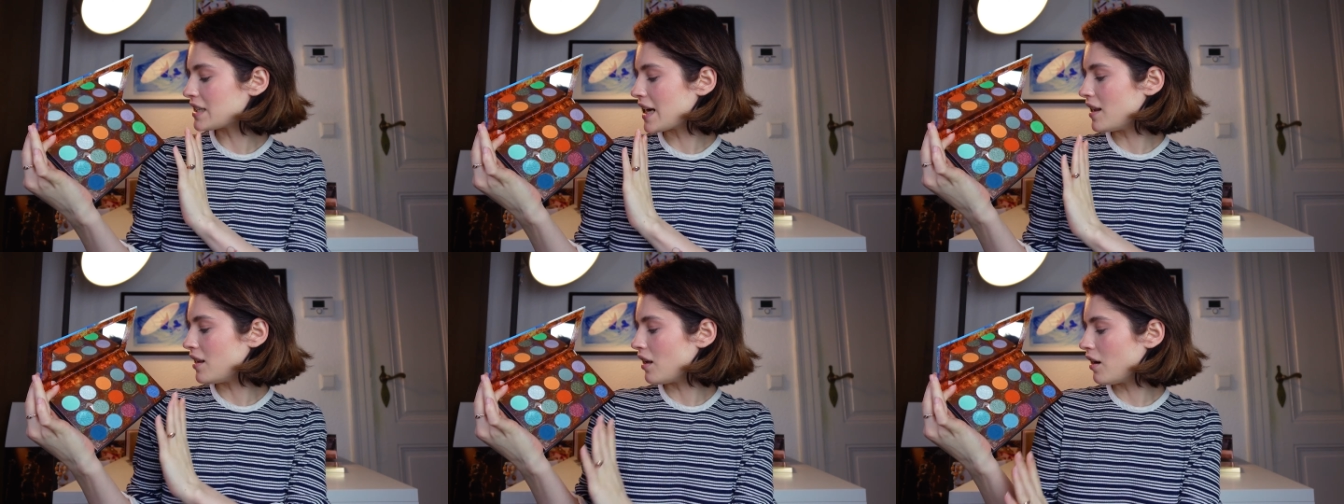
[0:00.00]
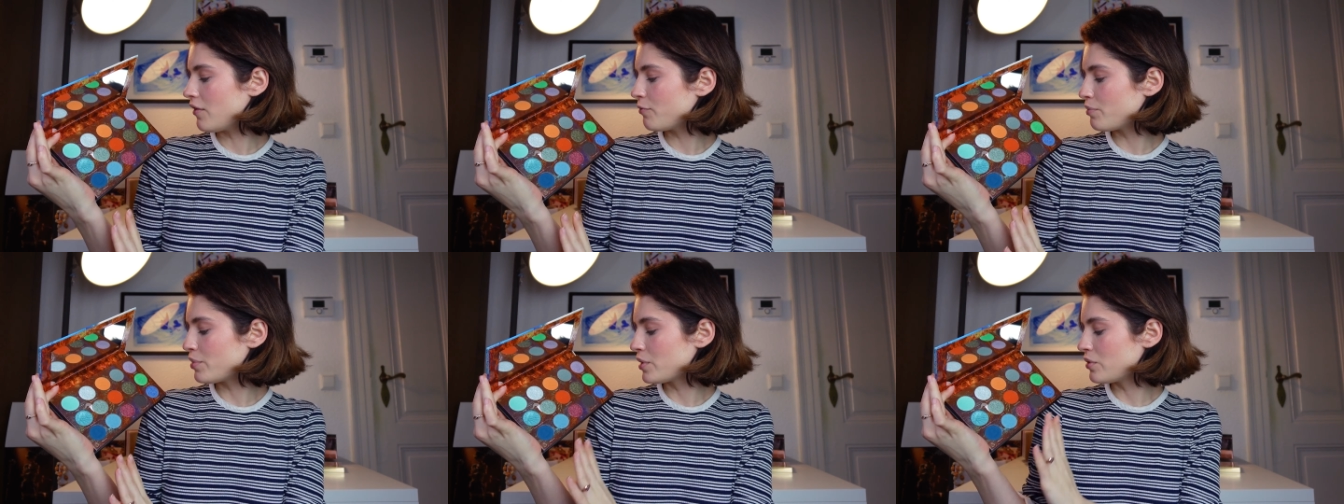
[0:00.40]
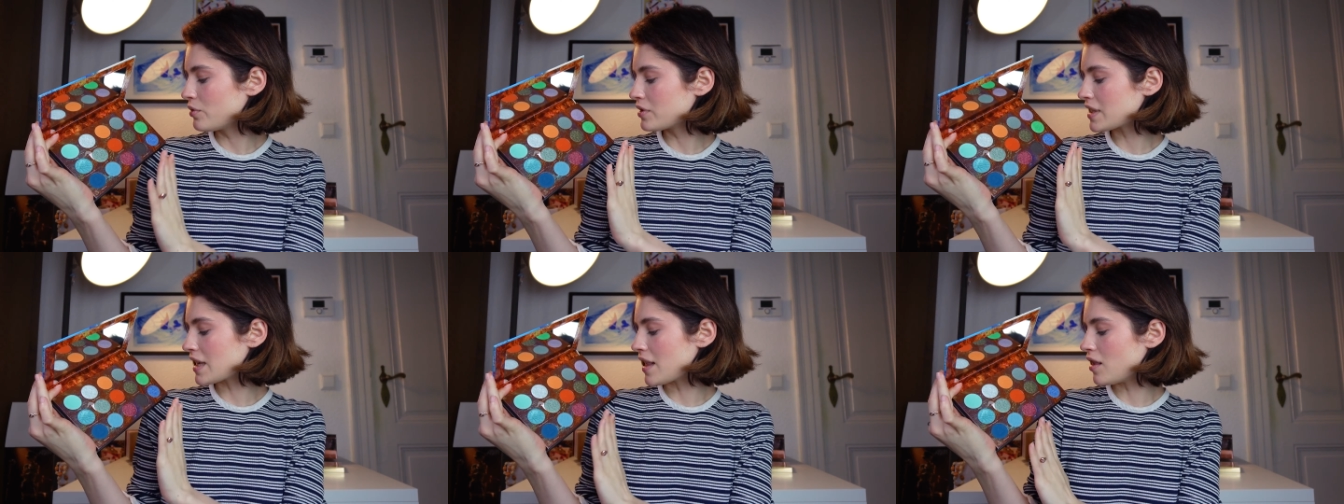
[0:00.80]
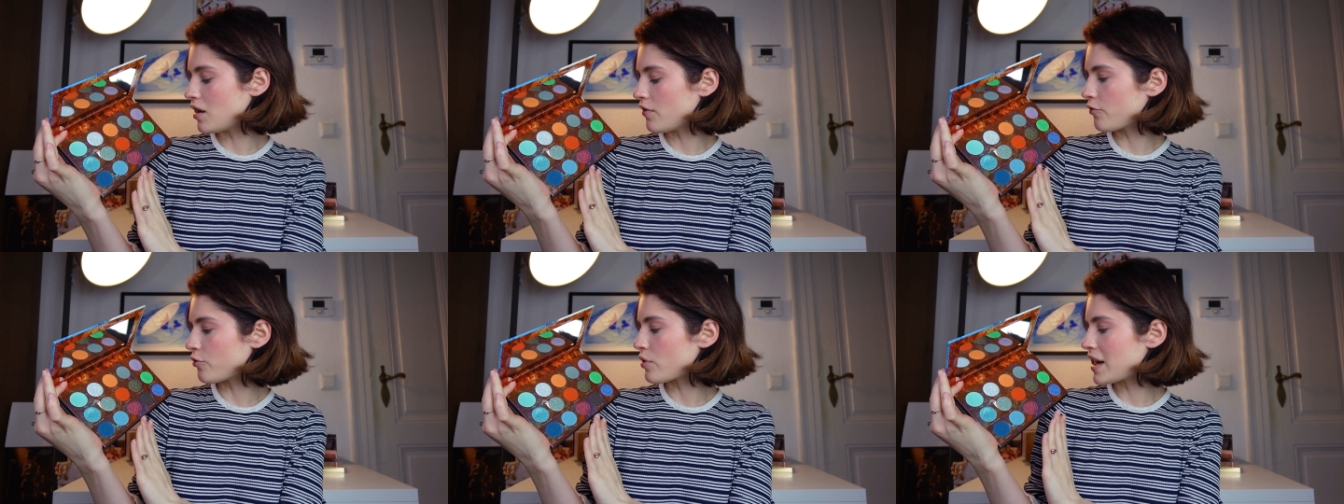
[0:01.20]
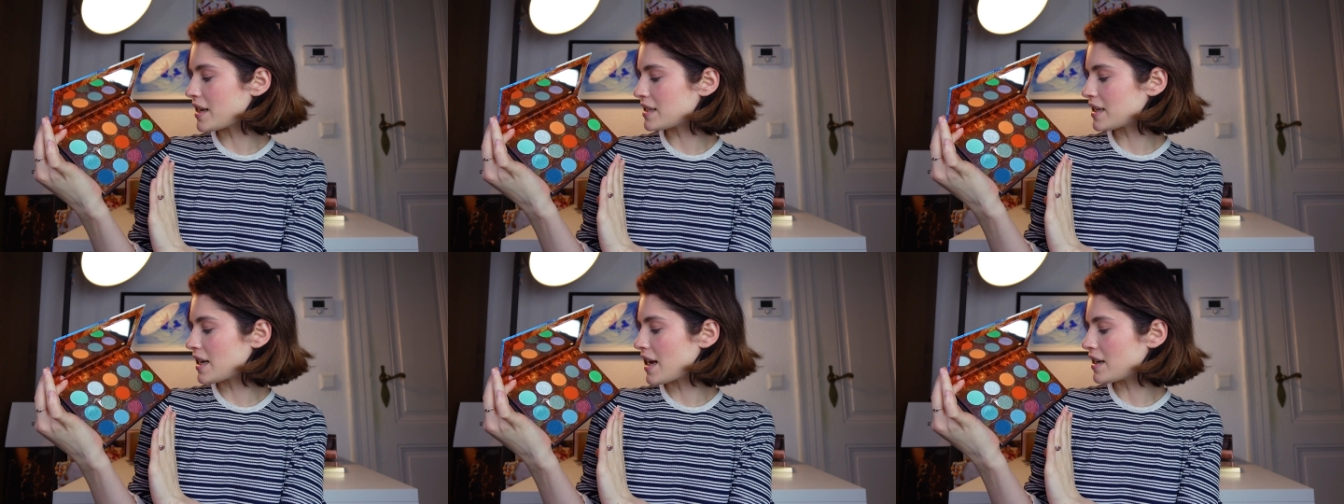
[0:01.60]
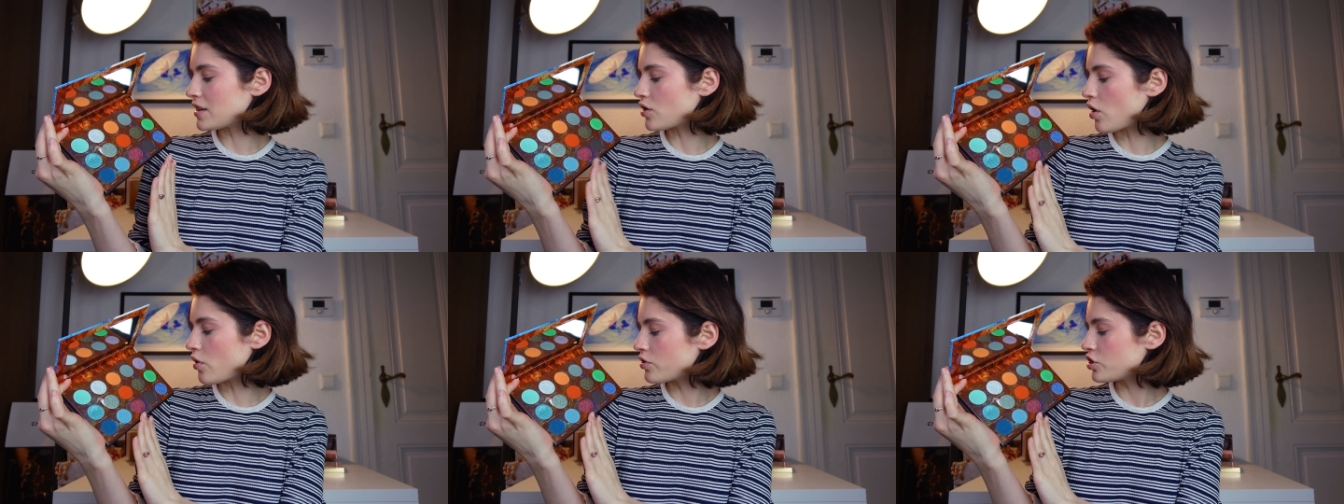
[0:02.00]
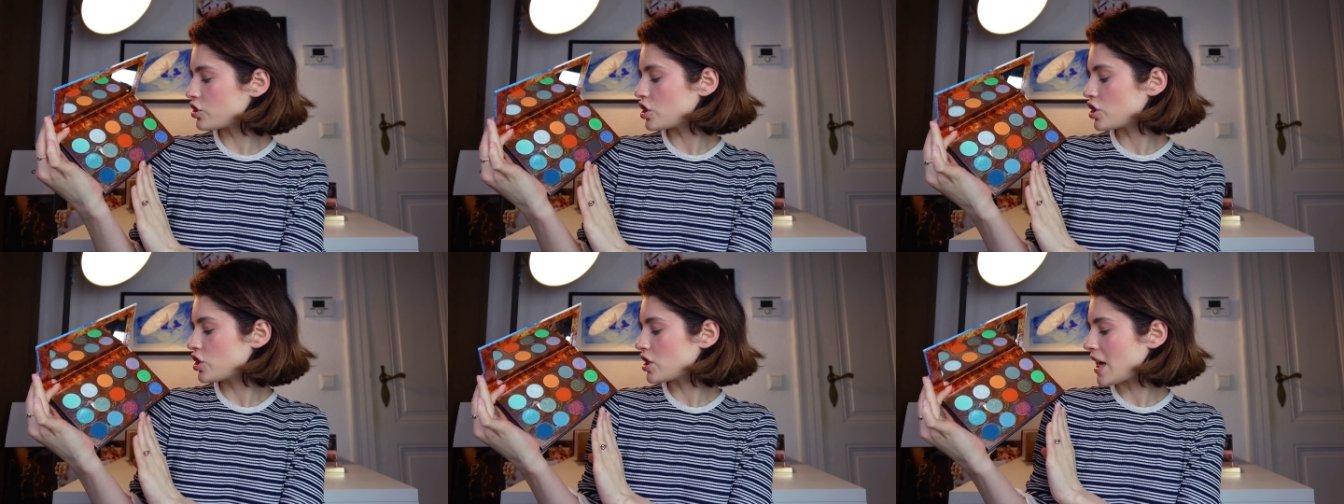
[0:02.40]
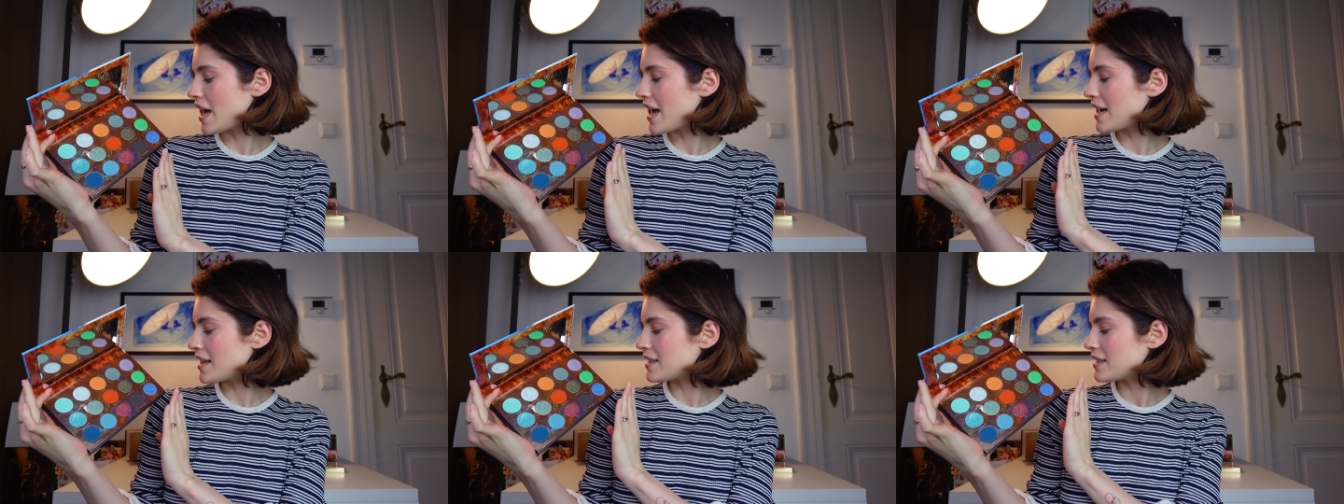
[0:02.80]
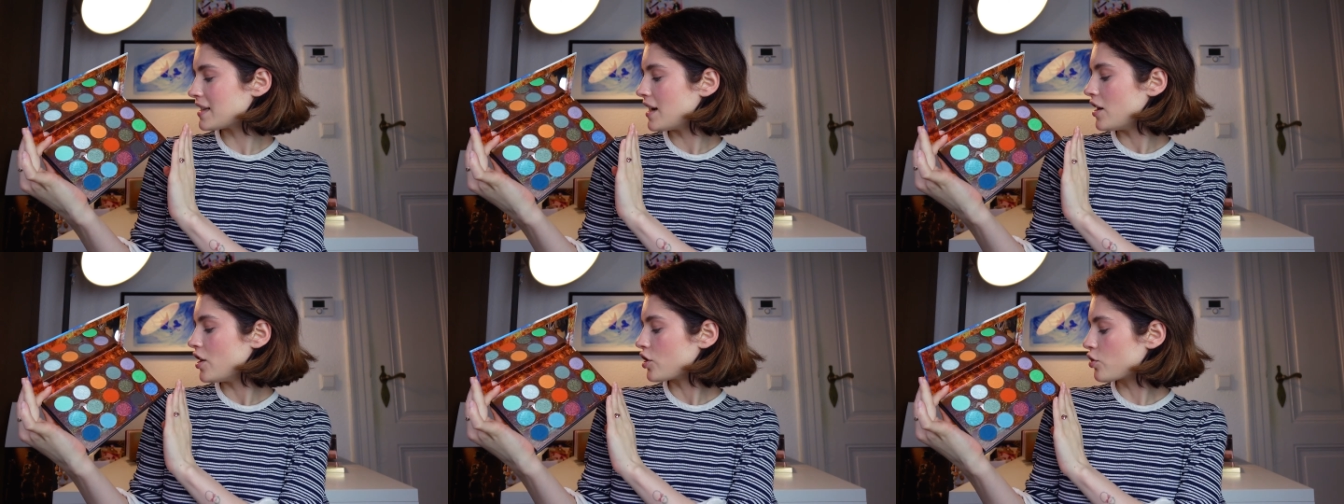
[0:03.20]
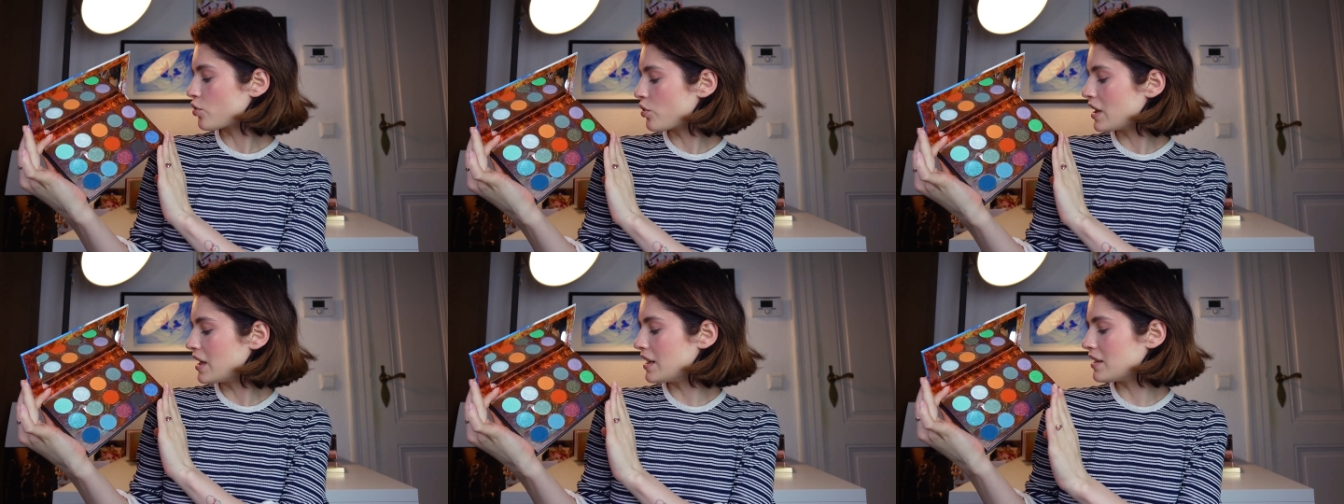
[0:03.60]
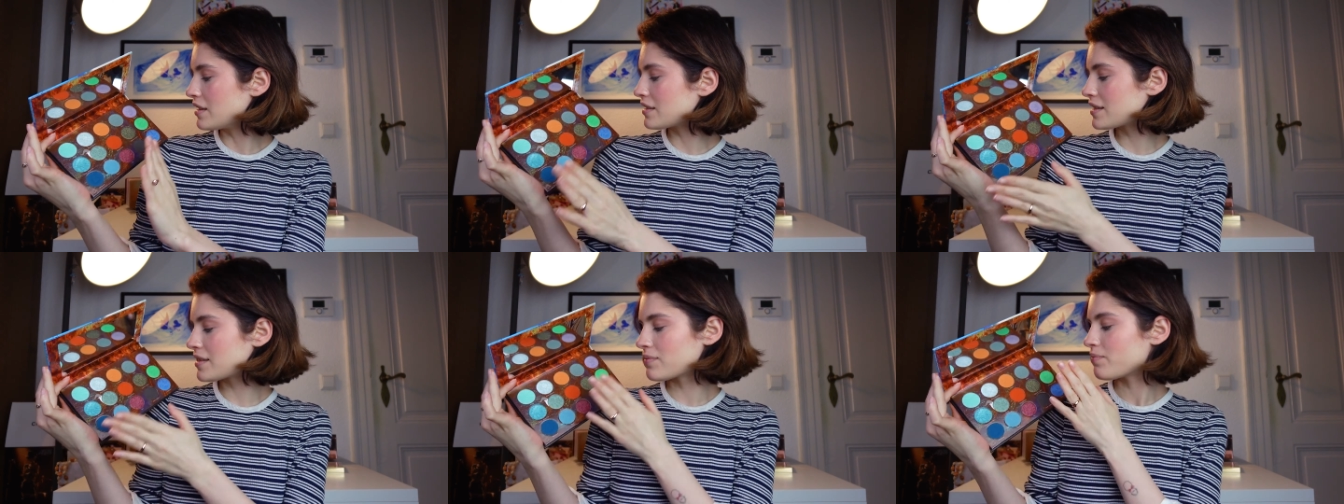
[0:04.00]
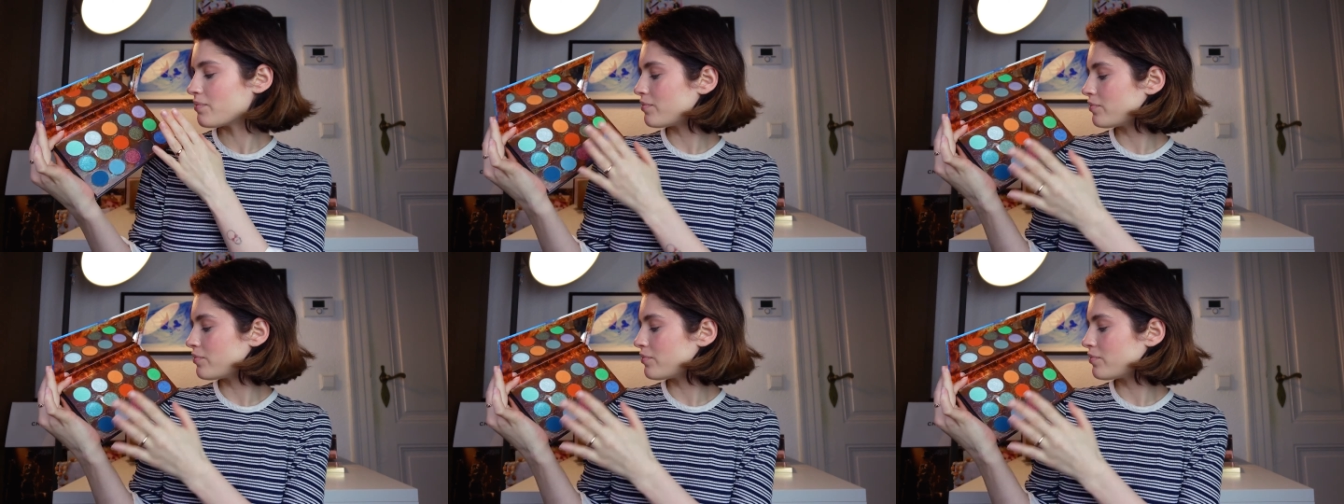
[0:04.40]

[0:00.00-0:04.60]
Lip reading: I love blues, I love red and orangey shades, greens.